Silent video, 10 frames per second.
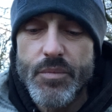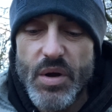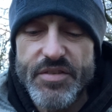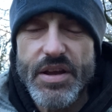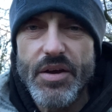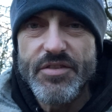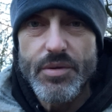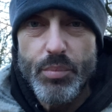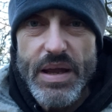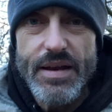Well, it's going
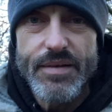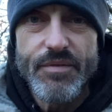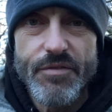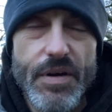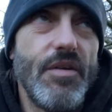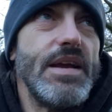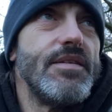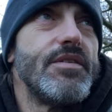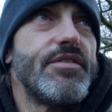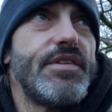to be very
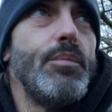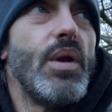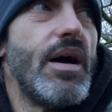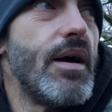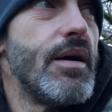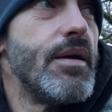similar